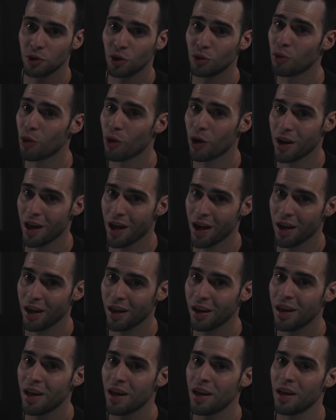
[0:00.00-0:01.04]

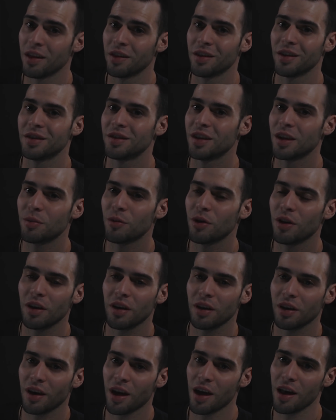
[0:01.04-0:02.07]
2.8. The
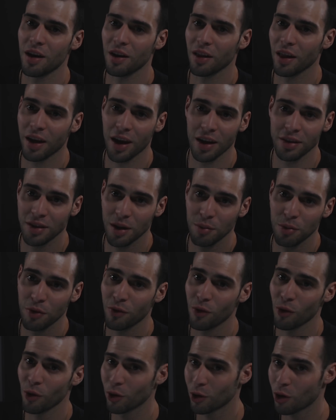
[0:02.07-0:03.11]
Sigma can, like I said
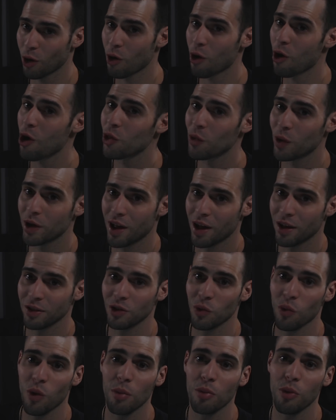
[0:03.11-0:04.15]
before, go all the way down
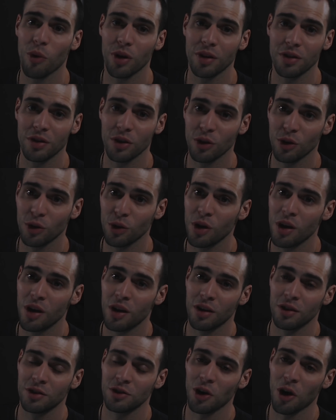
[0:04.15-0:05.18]
to 1.2.
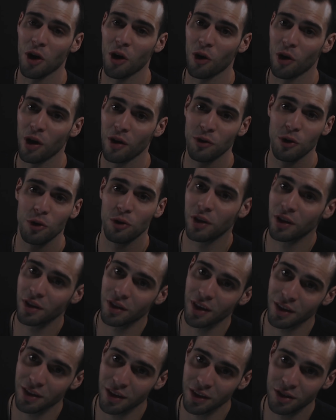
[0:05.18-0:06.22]
So if you think
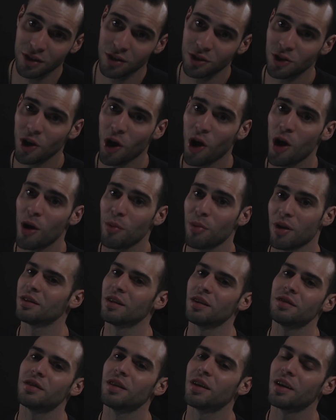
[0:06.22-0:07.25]
that this is sharp,
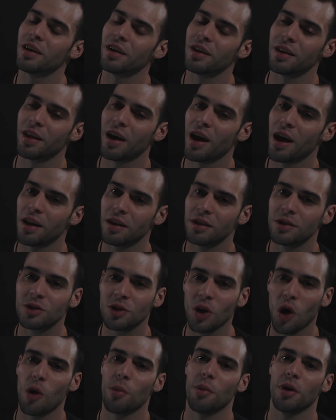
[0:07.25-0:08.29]
this thing can get
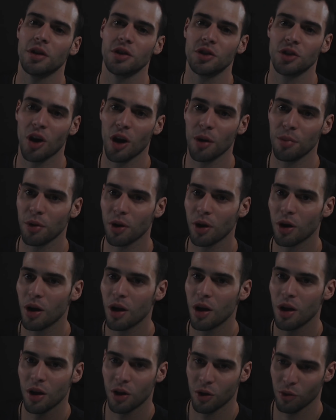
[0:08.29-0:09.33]
so much sharper,
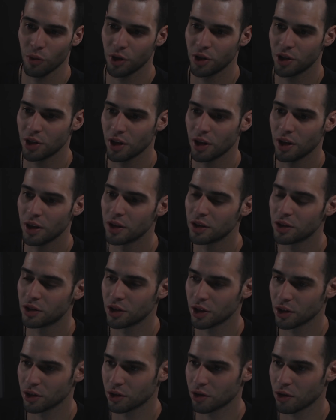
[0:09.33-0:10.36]
which is
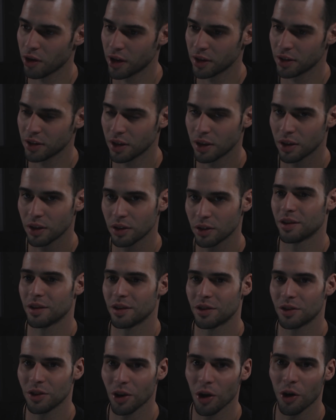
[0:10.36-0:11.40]
just crazy.
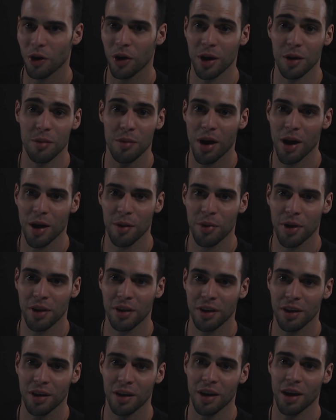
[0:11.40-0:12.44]
So in my
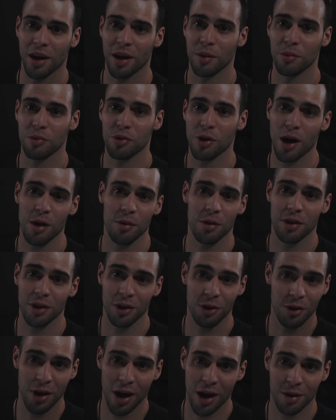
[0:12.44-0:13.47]
opinion, and probably
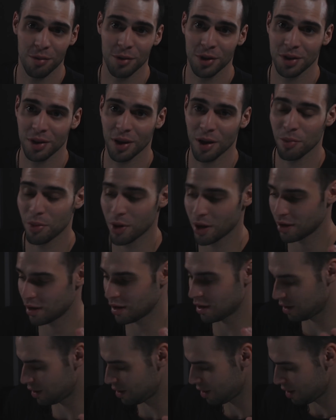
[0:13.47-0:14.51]
the unanimous
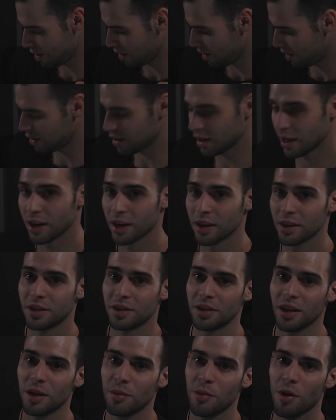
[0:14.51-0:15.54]
opinion, the
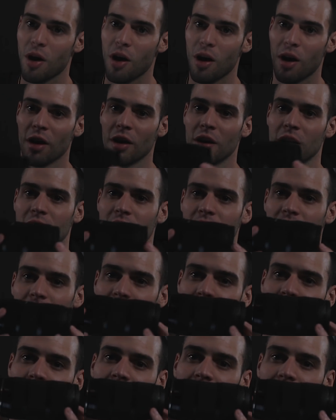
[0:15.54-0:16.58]
Sigma Art
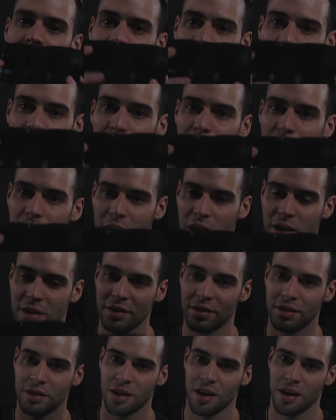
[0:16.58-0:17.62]
just
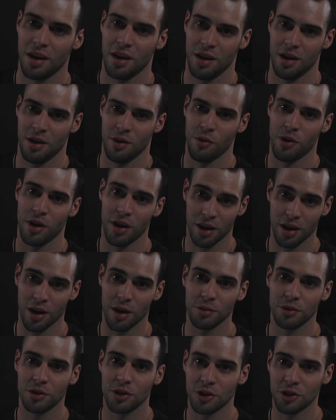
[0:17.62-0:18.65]
dominates when it
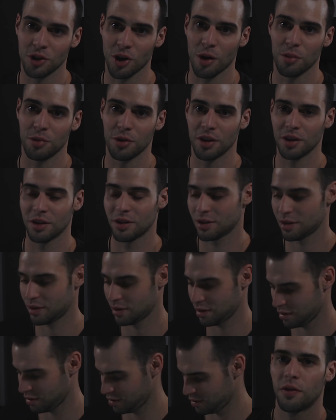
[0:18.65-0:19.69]
comes to sharpness.
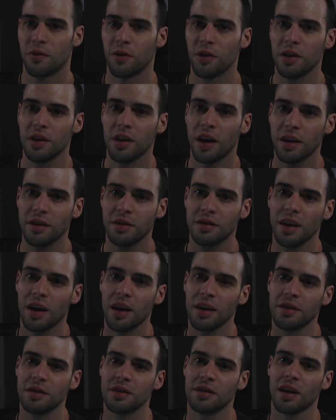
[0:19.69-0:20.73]
For the next
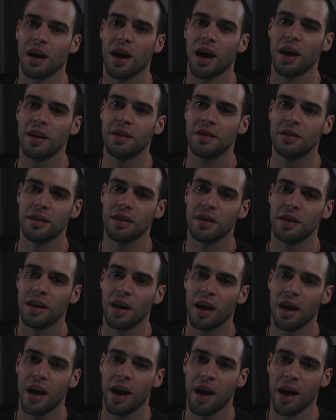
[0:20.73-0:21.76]
test, I
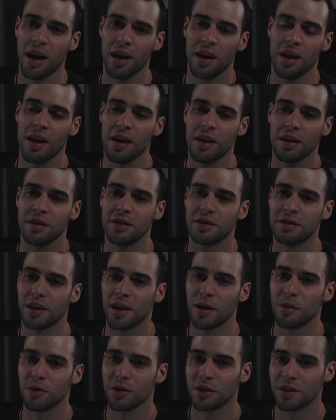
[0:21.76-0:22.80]
did handheld
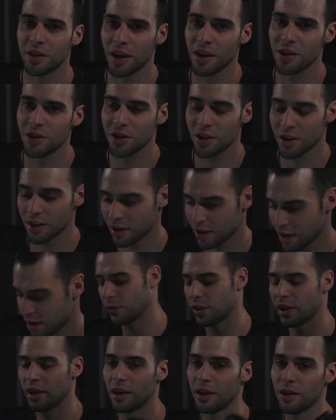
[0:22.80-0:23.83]
stabilization.
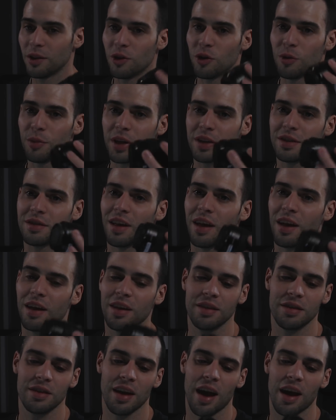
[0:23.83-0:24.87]
The Lumix
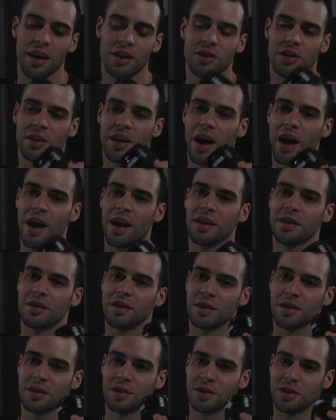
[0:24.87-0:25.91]
lens actually
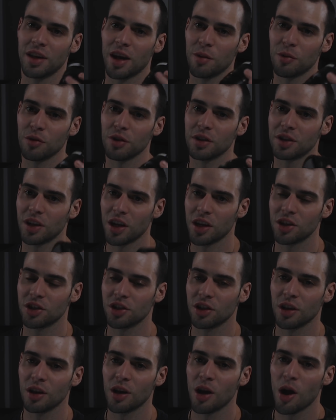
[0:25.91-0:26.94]
has
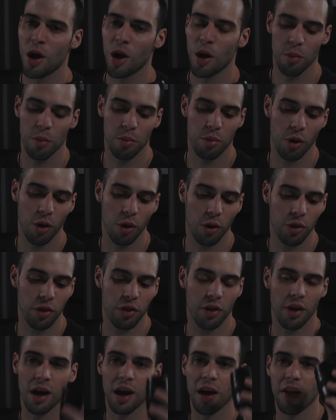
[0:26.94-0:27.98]
stabilization
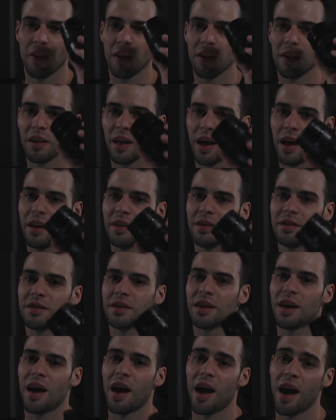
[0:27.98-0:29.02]
both on the
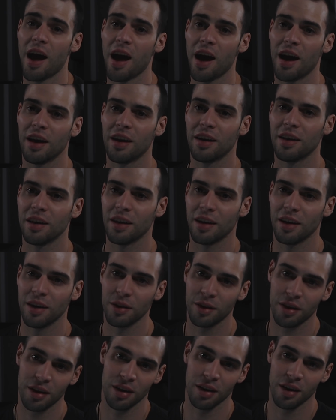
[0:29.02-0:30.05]
lens, and
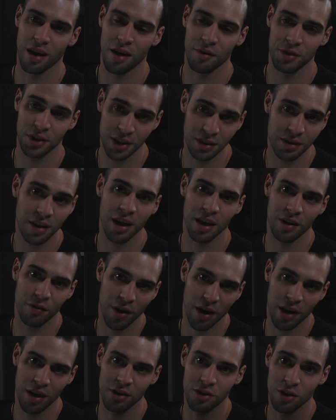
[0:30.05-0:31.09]
it can obviously take
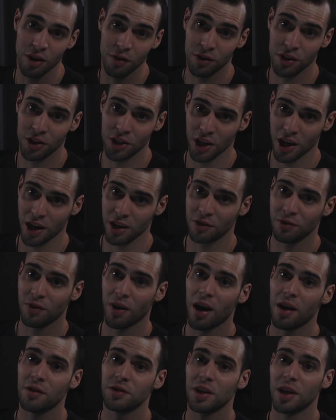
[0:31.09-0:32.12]
advantage of the
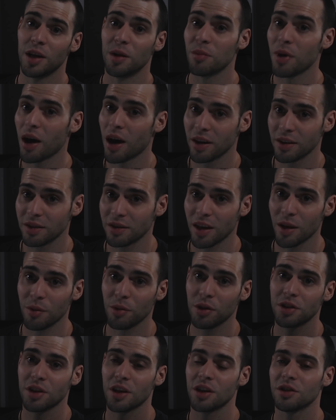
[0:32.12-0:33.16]
GH5's in-body
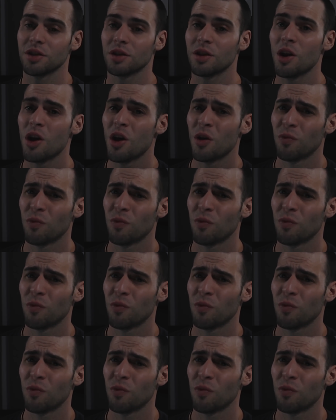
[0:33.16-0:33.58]
stabilization,